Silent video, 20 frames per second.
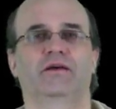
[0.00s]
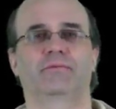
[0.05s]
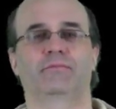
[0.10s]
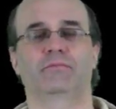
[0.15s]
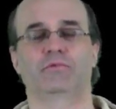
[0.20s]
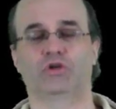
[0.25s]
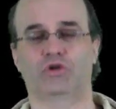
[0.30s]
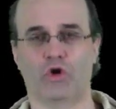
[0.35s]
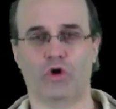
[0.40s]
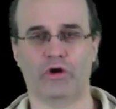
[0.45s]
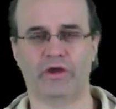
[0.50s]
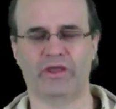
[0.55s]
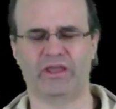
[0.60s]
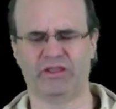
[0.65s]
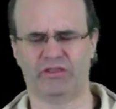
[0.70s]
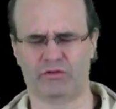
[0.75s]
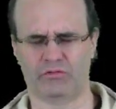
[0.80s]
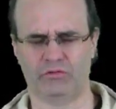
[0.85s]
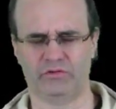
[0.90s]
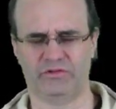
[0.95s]
going
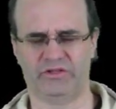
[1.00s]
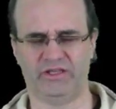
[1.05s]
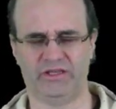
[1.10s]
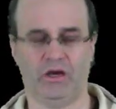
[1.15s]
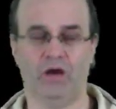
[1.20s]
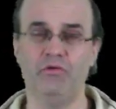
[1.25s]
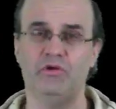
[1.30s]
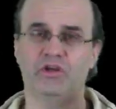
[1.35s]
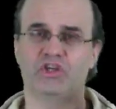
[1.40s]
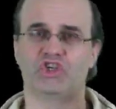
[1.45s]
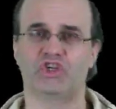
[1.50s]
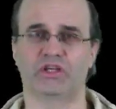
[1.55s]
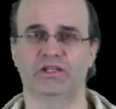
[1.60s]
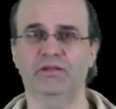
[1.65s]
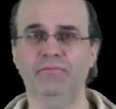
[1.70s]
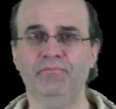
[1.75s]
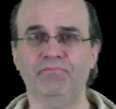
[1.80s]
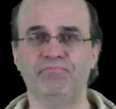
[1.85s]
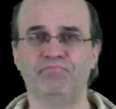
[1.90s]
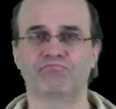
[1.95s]
through the
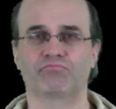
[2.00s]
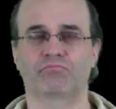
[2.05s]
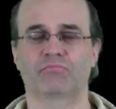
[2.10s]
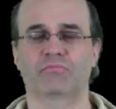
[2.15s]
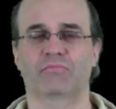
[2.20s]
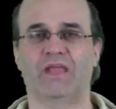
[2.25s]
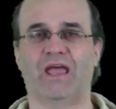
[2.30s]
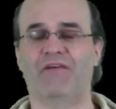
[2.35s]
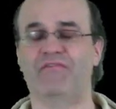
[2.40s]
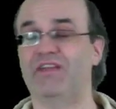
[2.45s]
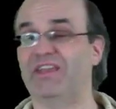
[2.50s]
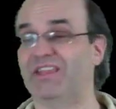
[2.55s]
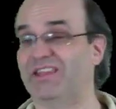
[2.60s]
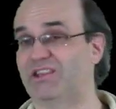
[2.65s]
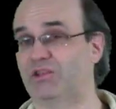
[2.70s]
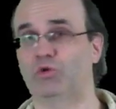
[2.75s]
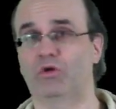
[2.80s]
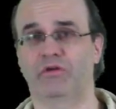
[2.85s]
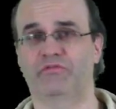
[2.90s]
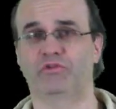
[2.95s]
origin, having
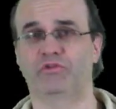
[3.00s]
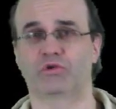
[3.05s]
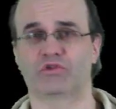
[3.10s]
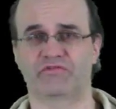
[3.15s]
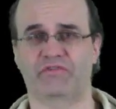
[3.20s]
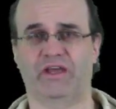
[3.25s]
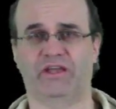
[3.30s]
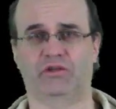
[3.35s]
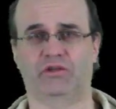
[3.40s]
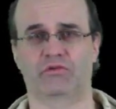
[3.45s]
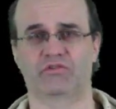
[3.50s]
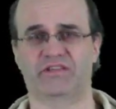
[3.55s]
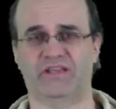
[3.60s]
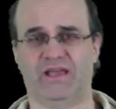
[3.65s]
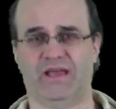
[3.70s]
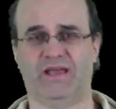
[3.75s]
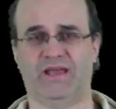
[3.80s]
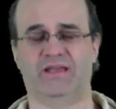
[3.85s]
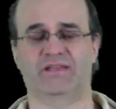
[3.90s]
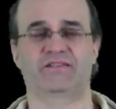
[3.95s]
two of those vectors
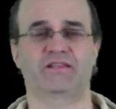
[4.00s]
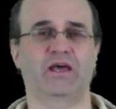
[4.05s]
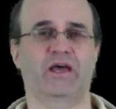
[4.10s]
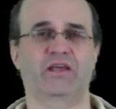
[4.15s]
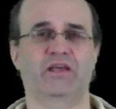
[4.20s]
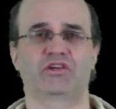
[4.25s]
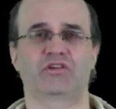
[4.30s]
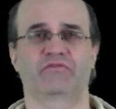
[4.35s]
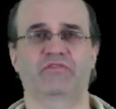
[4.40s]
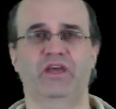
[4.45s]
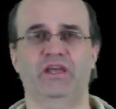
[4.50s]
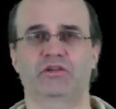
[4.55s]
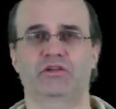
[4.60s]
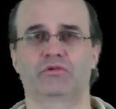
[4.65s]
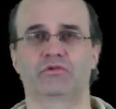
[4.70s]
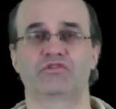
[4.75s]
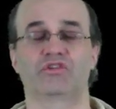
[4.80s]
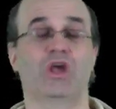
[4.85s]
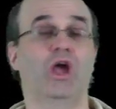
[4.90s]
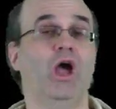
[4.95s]
as direction
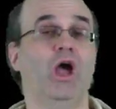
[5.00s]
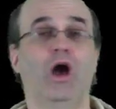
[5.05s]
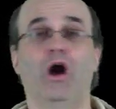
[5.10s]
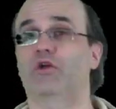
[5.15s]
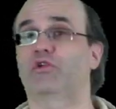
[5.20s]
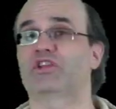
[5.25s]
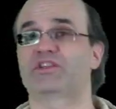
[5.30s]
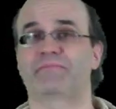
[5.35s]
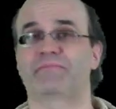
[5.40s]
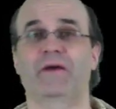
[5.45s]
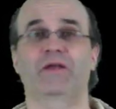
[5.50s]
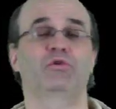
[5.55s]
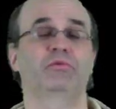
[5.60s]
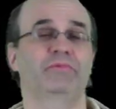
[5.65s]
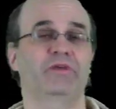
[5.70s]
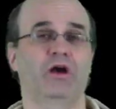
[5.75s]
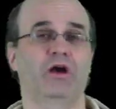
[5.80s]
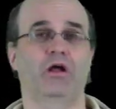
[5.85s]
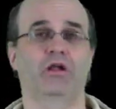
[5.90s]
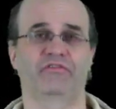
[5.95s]
vectors, or the span will
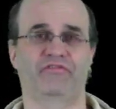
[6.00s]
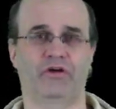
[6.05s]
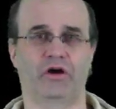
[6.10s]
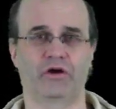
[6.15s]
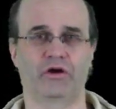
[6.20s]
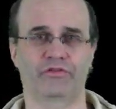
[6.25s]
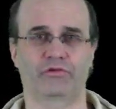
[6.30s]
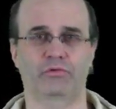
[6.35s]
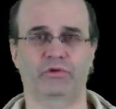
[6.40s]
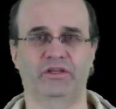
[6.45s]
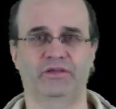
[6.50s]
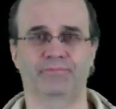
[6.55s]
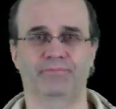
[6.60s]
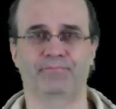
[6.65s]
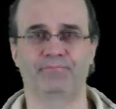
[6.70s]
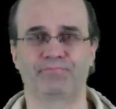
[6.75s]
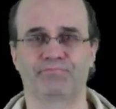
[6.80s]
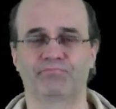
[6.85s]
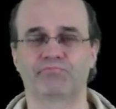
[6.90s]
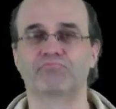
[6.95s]
be all of R3.
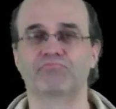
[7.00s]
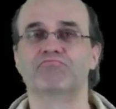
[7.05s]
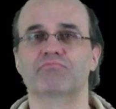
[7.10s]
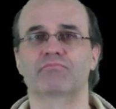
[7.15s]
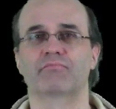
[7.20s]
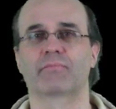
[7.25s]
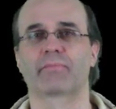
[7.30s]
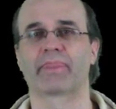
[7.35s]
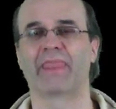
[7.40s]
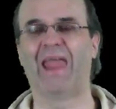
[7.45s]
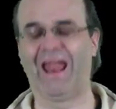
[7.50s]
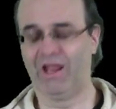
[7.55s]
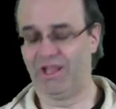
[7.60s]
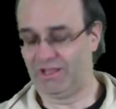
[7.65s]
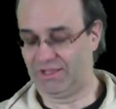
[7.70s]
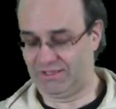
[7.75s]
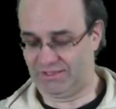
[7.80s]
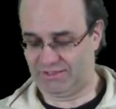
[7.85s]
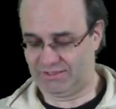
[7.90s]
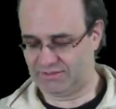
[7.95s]

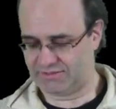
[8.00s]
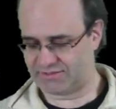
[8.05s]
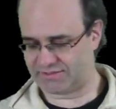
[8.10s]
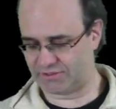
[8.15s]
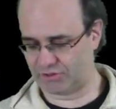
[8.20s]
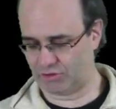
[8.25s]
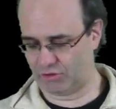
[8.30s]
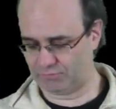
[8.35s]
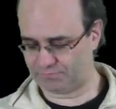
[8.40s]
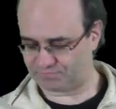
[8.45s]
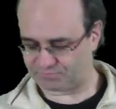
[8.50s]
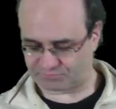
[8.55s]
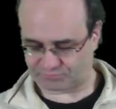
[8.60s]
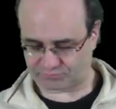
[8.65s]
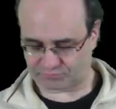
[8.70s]
So